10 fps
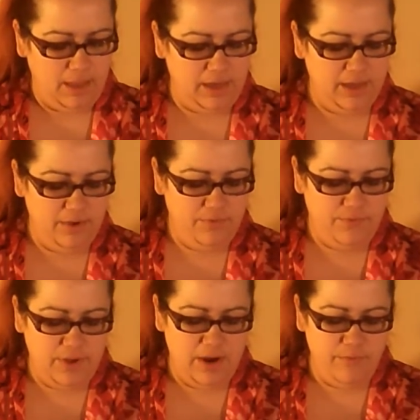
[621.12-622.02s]
if
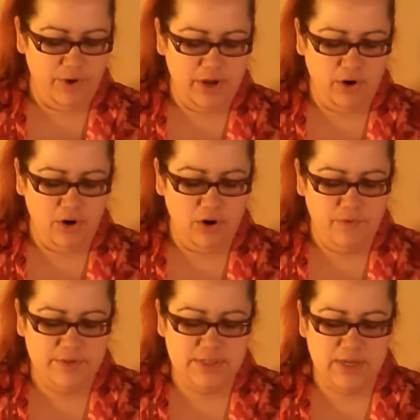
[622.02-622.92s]
every
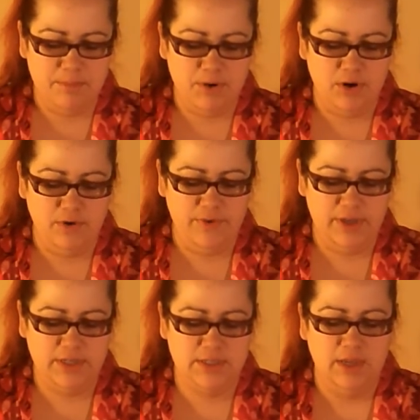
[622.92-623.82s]
curve is not
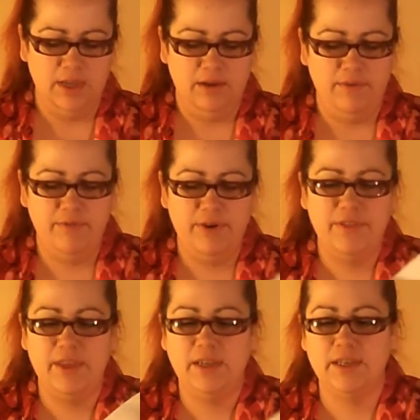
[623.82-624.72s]
perfect, if
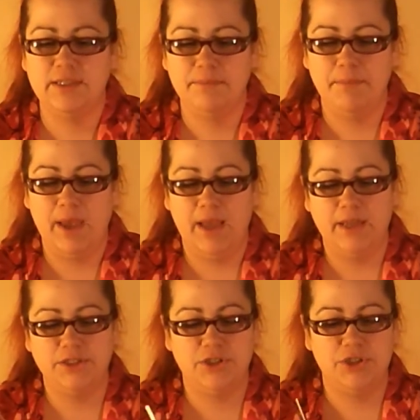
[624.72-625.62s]
everything doesn't
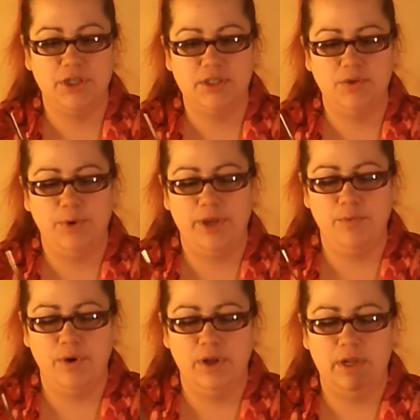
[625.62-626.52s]
match just the way you
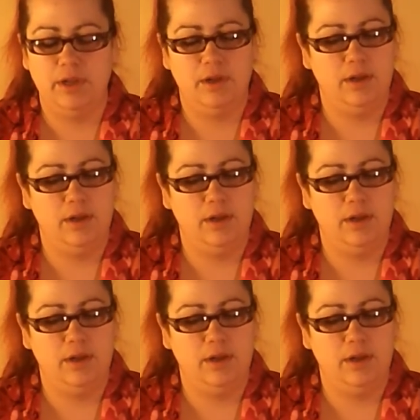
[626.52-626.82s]
want it.